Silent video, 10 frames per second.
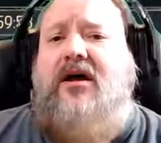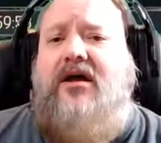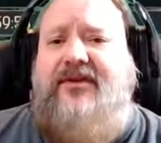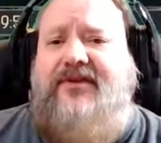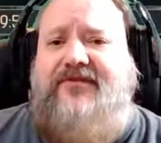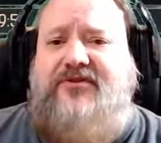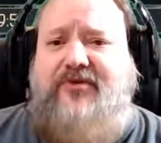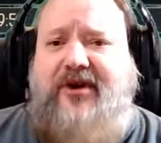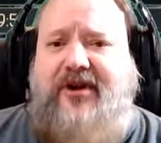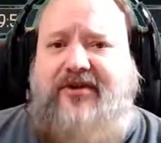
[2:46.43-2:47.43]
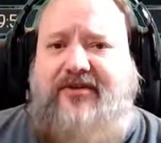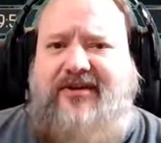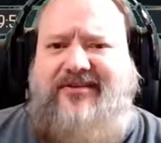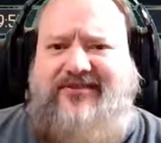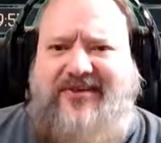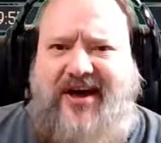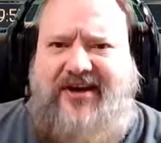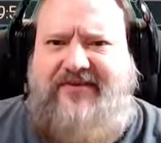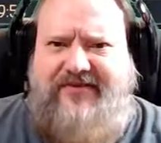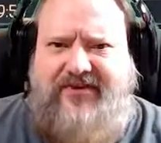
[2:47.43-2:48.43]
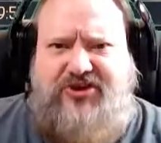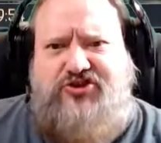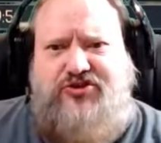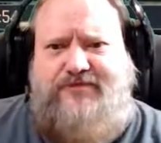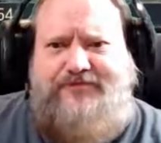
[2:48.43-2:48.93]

These fish right here, the exotic fish.